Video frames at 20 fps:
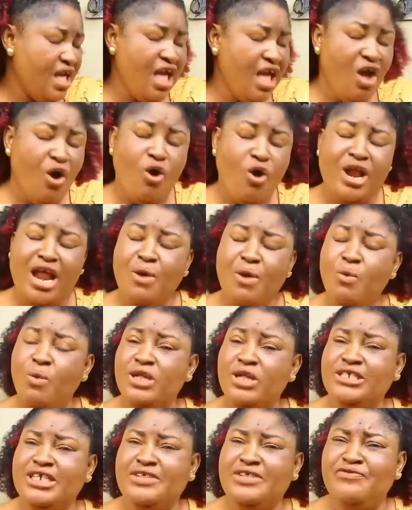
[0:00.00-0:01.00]
All I
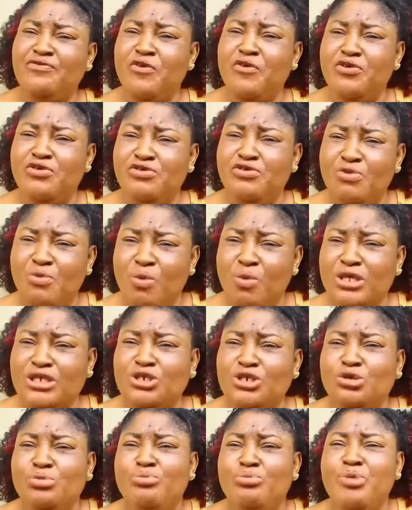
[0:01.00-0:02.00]
wanted for you was
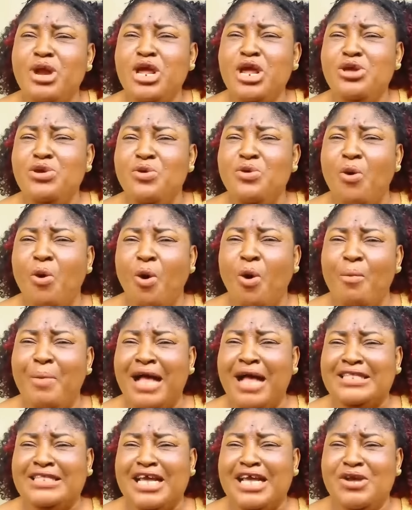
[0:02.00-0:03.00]
to bring you up
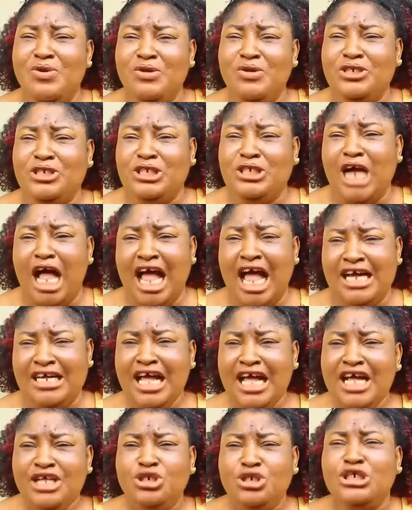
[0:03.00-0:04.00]
as a good child,
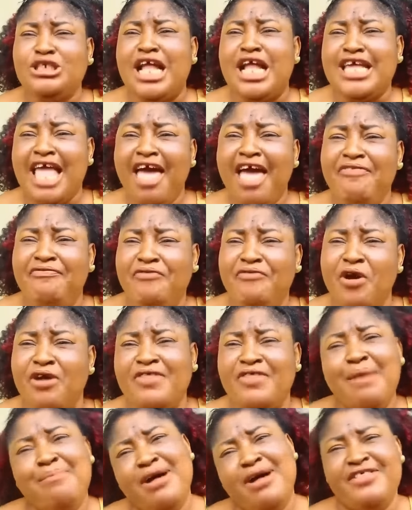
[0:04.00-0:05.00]
just like every
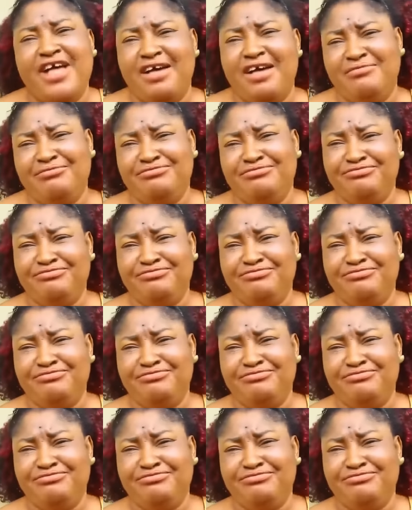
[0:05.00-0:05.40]
other mother.